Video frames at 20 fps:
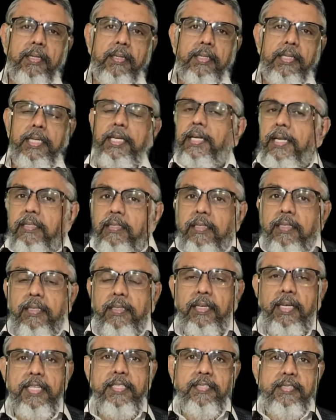He doesn't
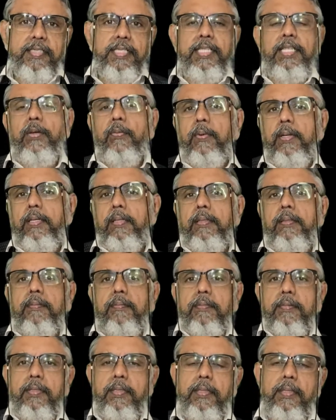trust anyone
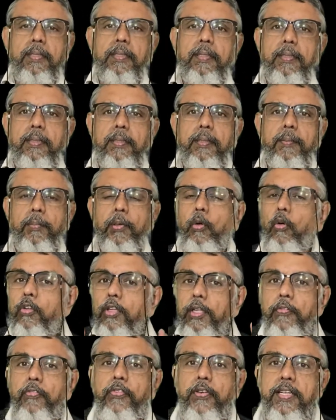because
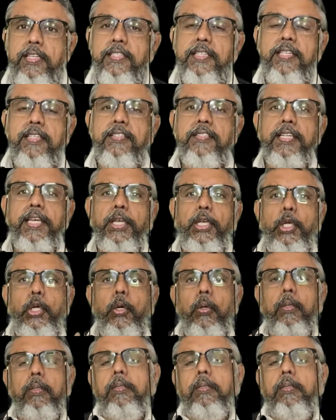he feels insecure.